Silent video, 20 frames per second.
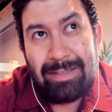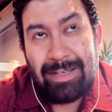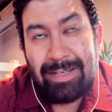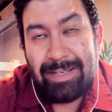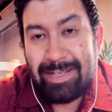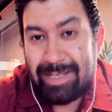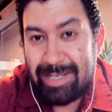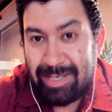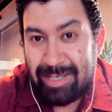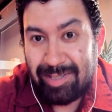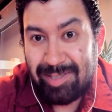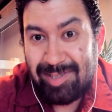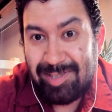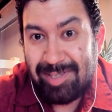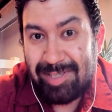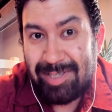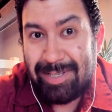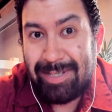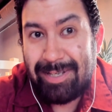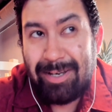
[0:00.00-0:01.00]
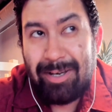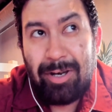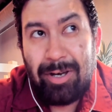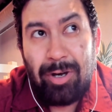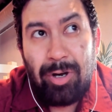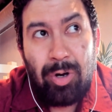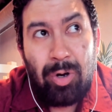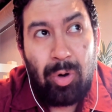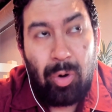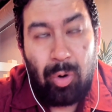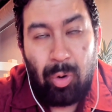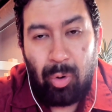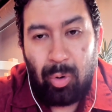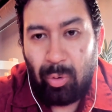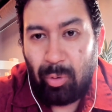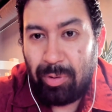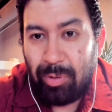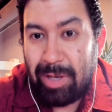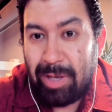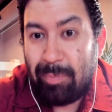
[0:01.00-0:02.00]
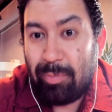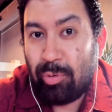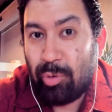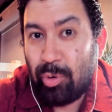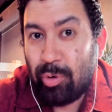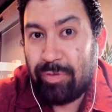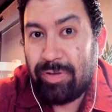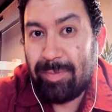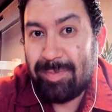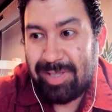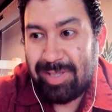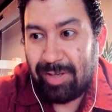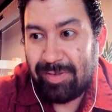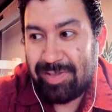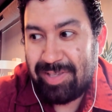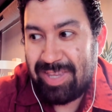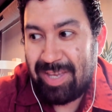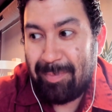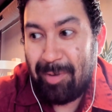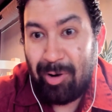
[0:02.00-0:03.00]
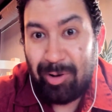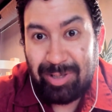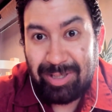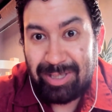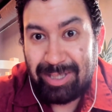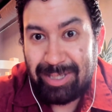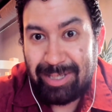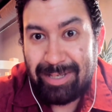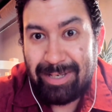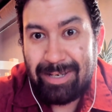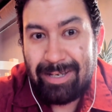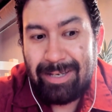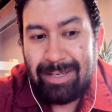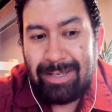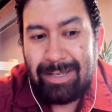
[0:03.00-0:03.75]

an ELC, or they prove themselves in the American League